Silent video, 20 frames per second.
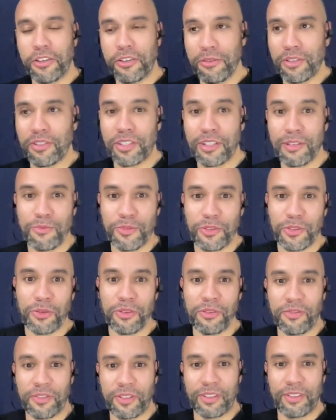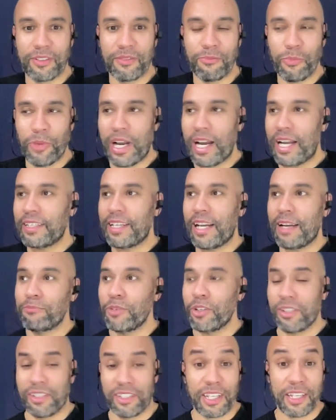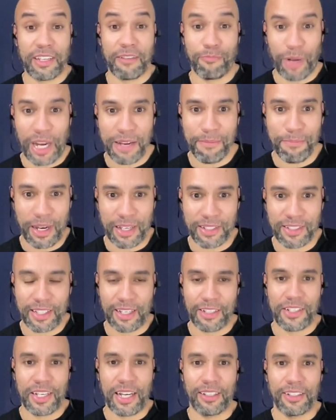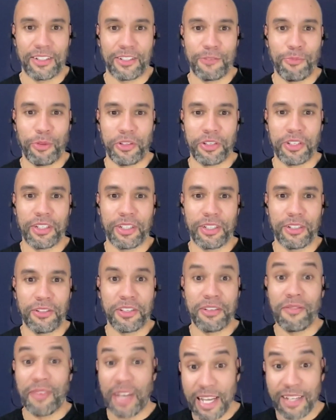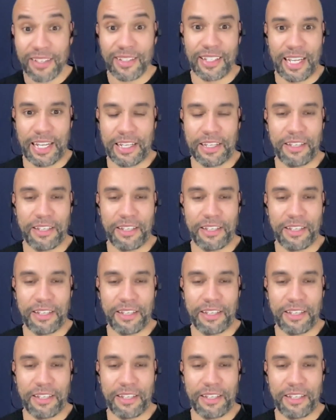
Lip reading: You seem to have. I'm not going to say you've bypassed that challenge, but you've aced it.